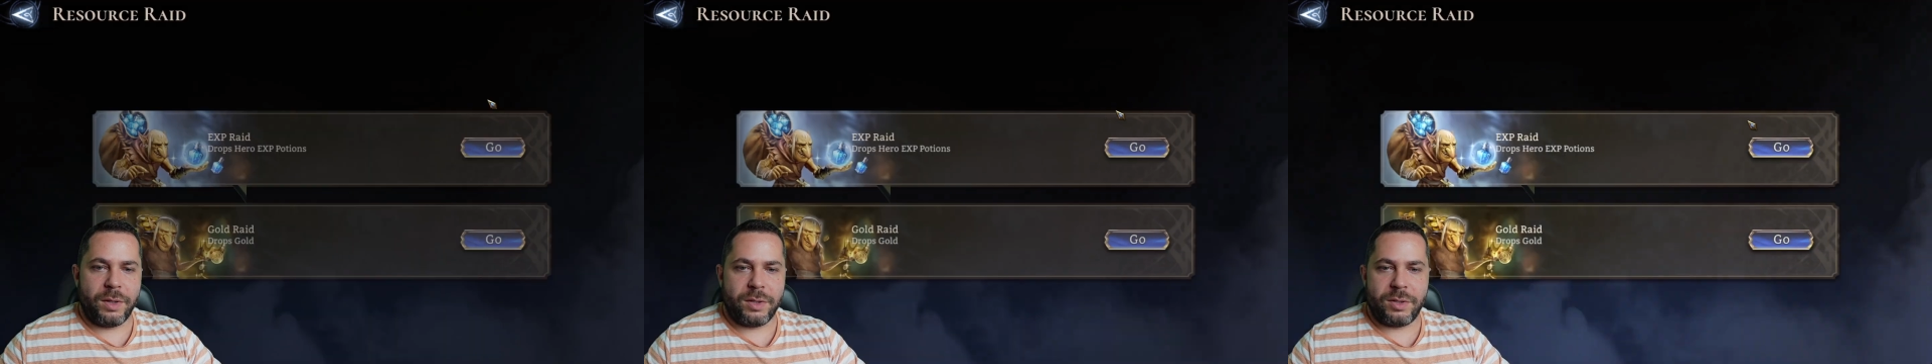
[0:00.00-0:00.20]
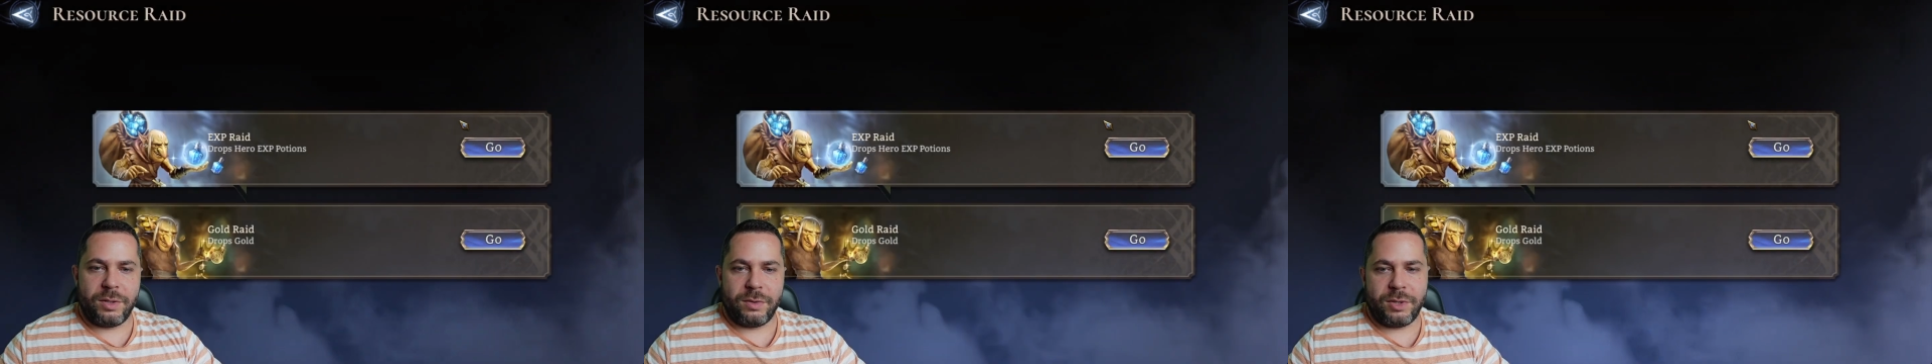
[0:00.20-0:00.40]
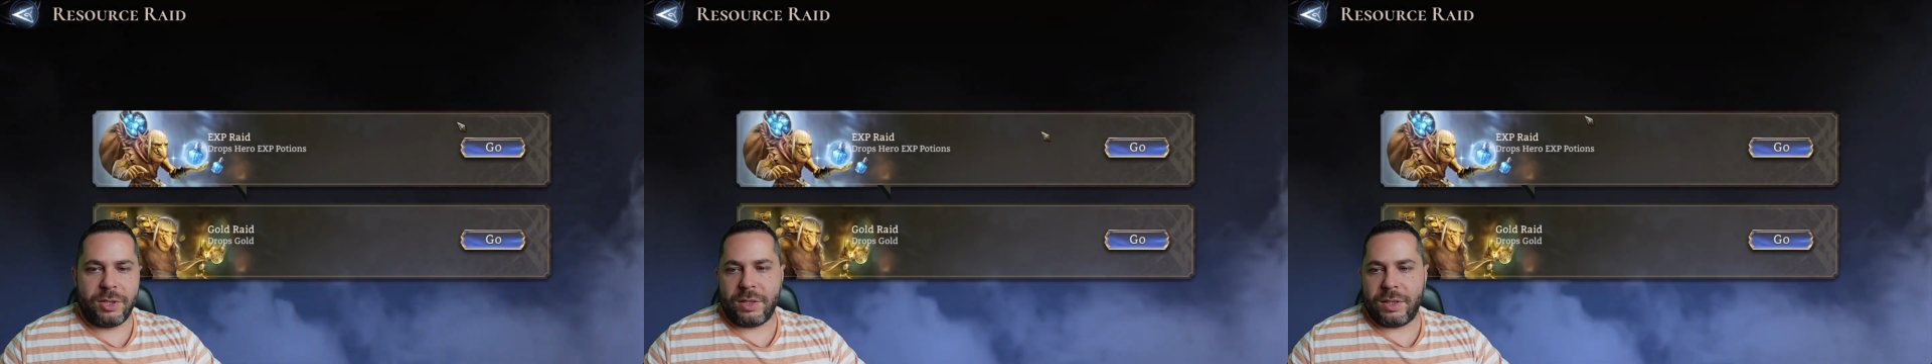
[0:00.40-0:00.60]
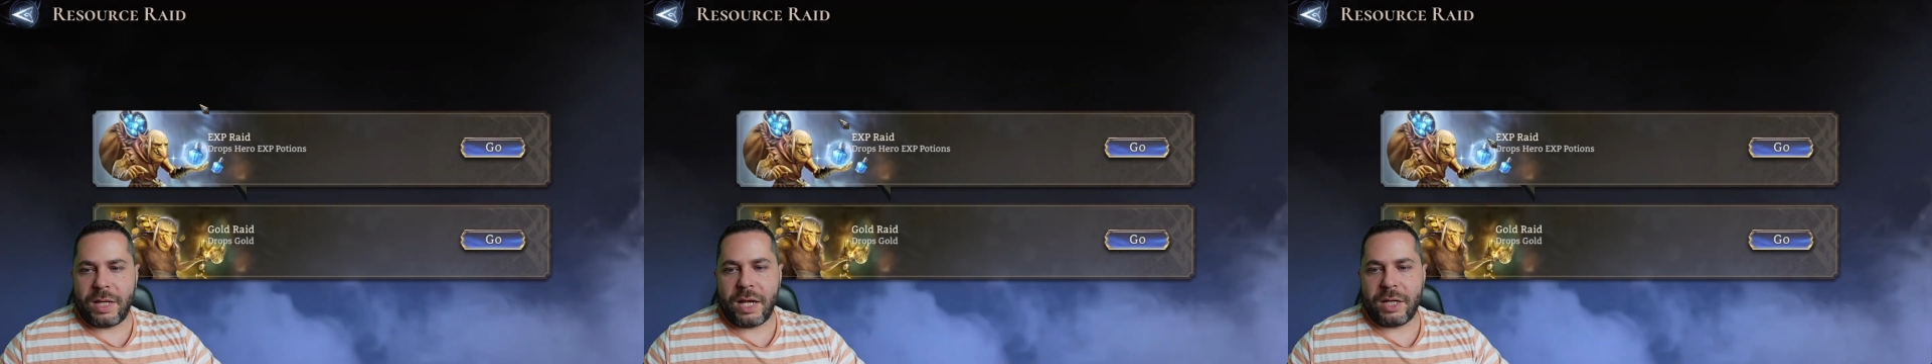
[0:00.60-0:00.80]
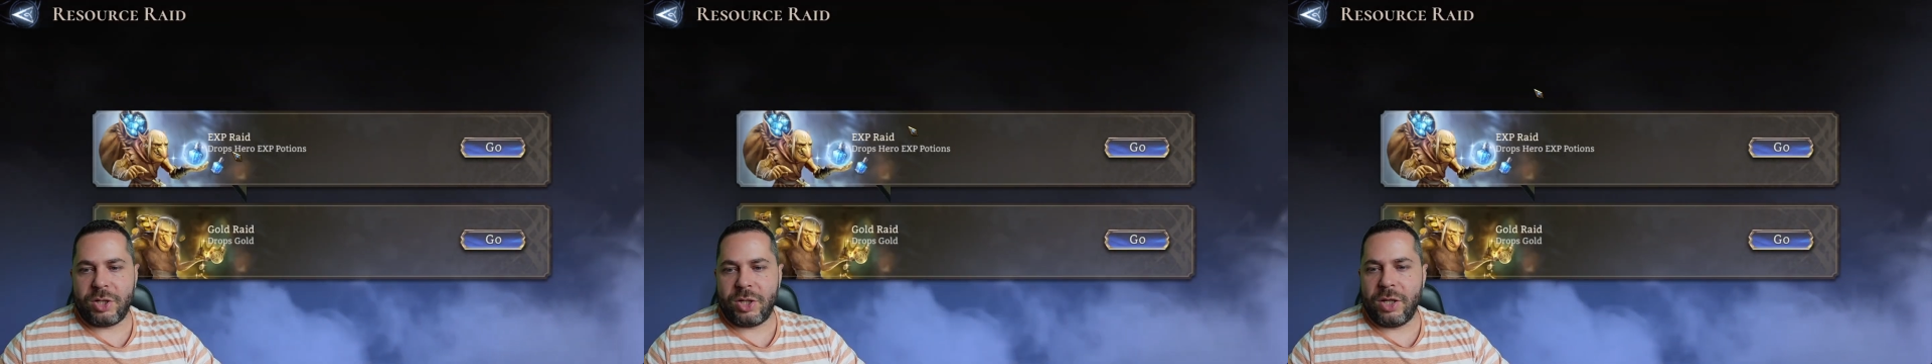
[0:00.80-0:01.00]
you should
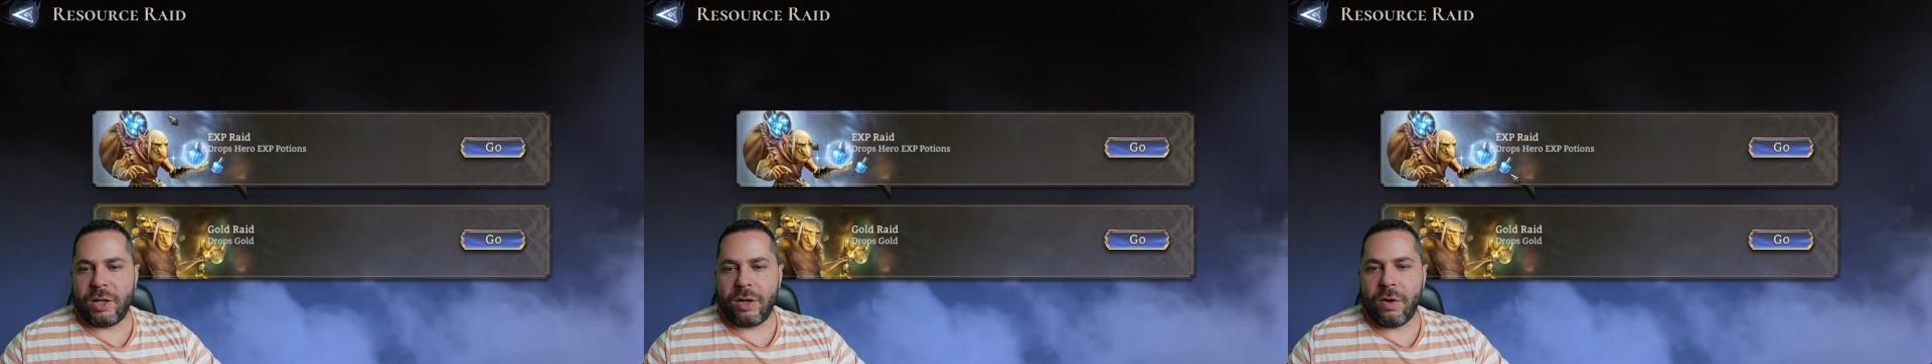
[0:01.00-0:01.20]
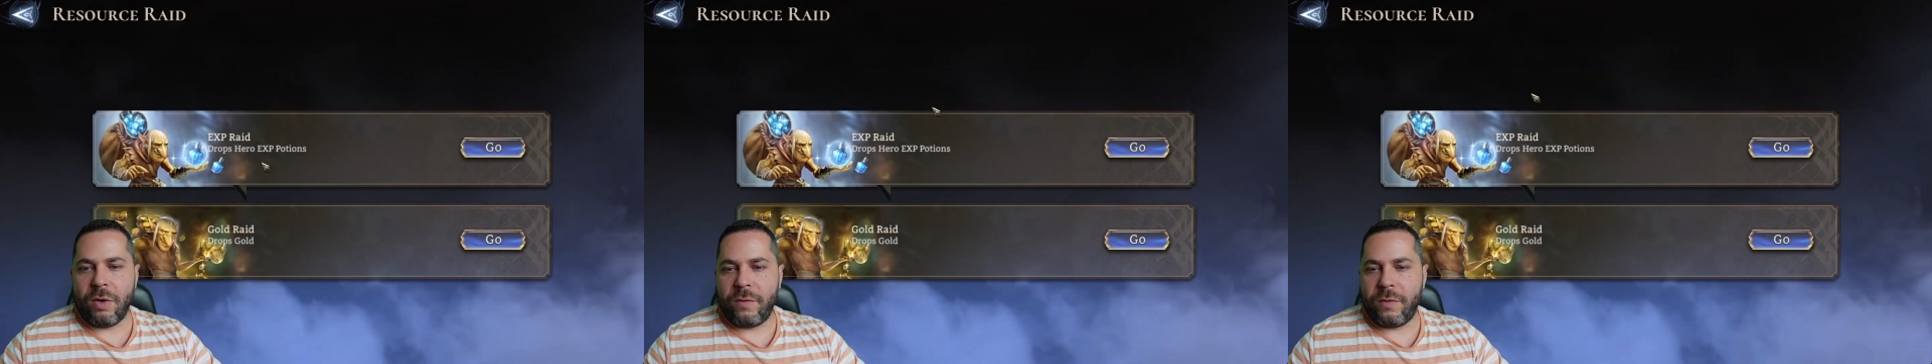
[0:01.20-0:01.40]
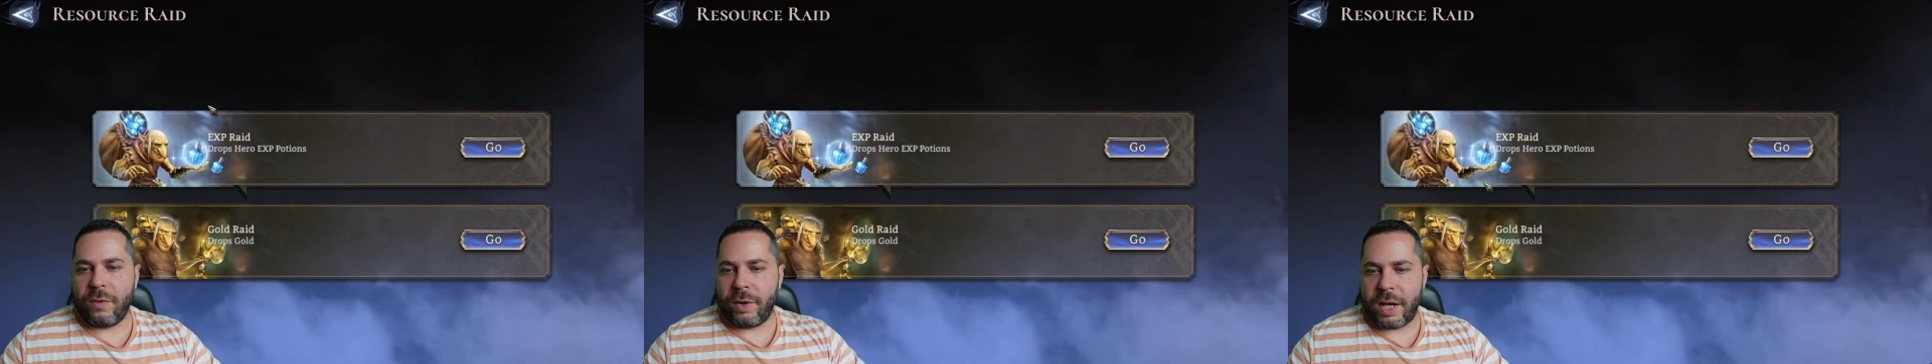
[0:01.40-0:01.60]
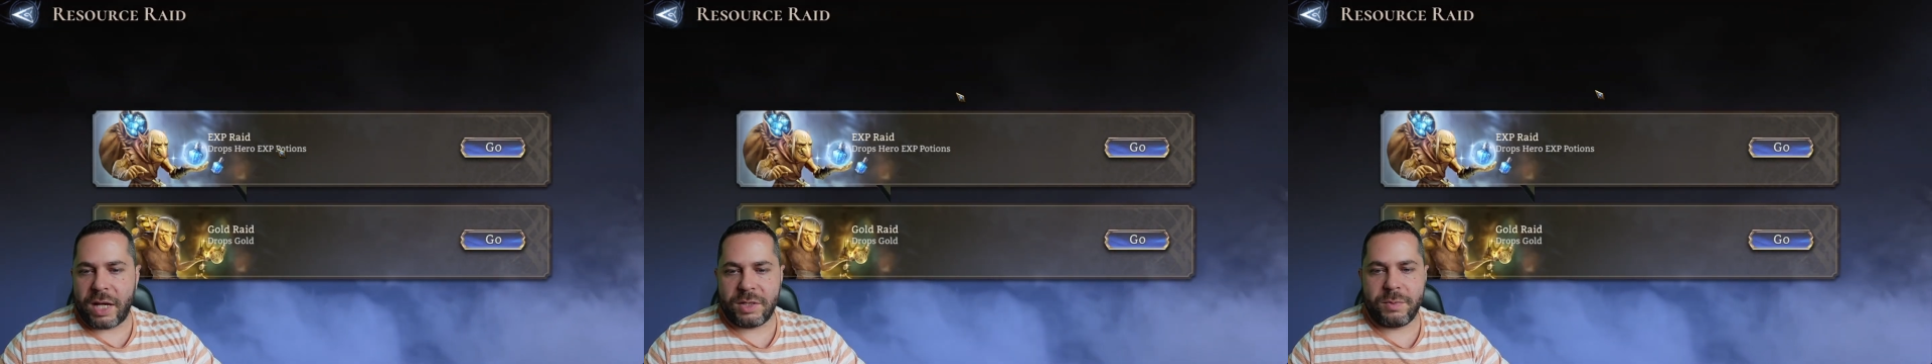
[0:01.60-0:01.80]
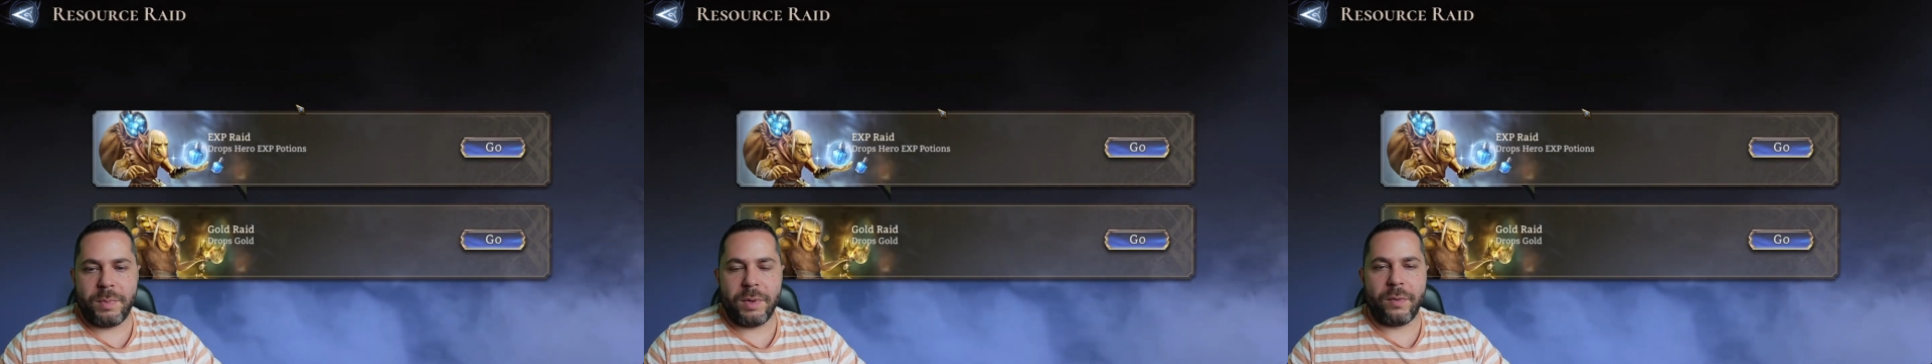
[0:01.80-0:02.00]
actually go for
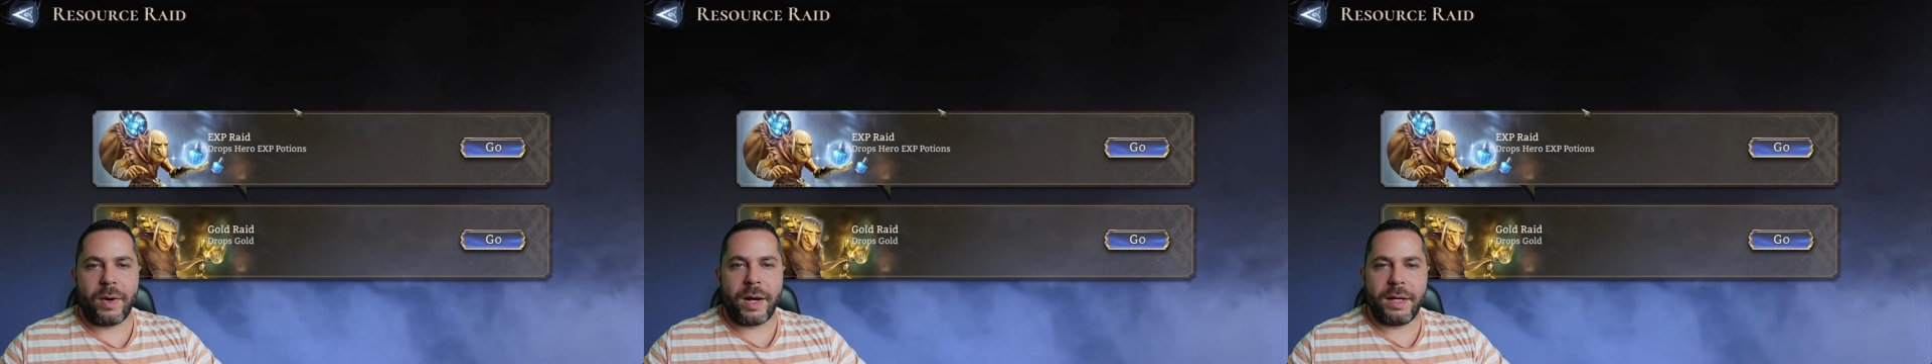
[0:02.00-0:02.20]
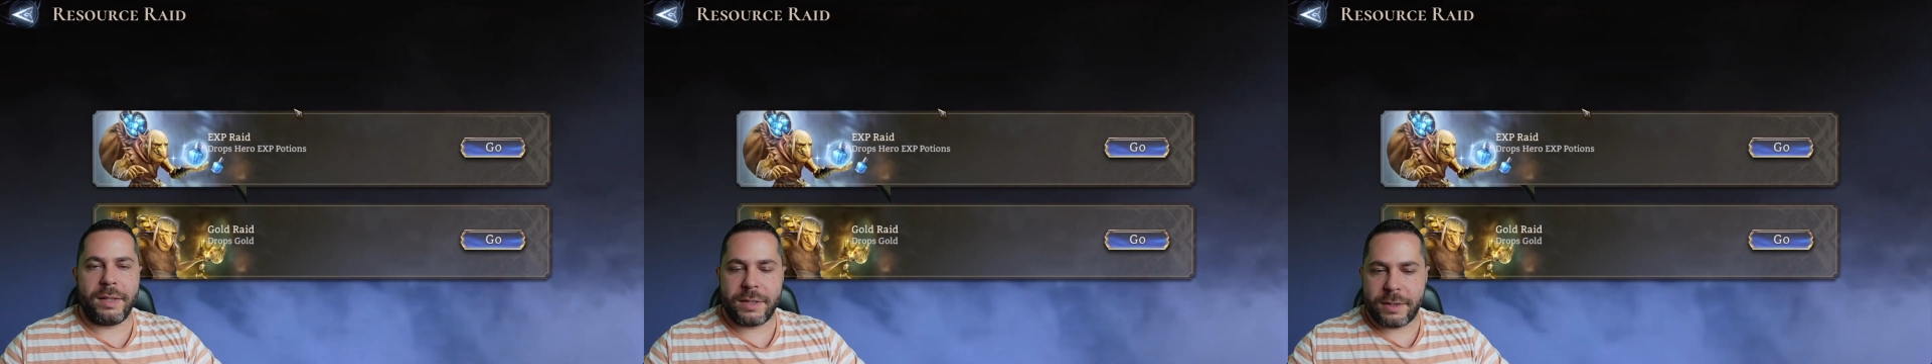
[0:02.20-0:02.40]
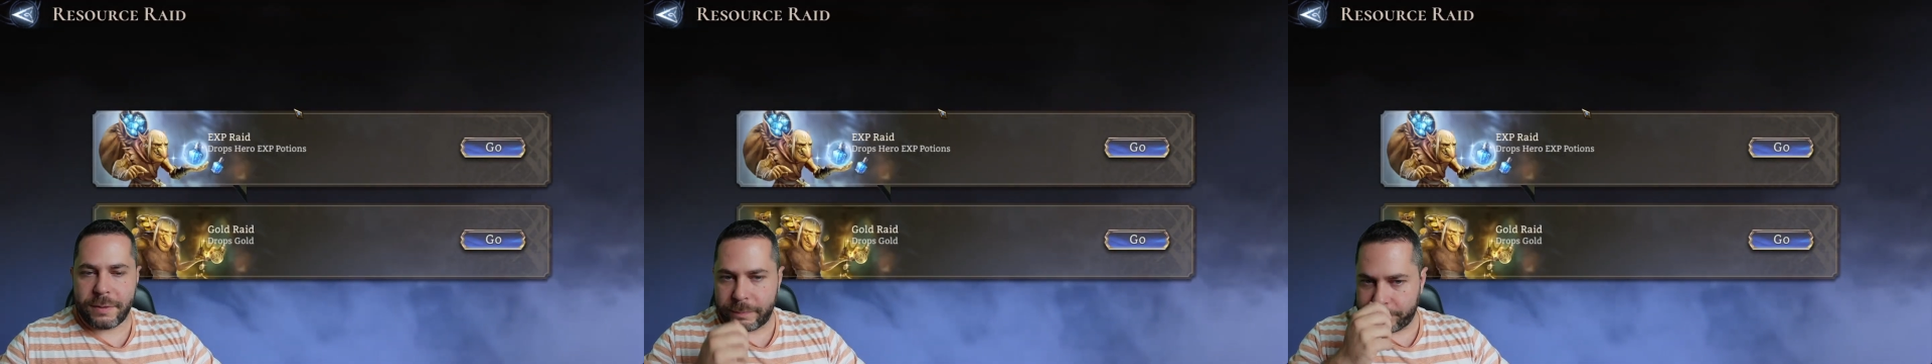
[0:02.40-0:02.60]
XP rights.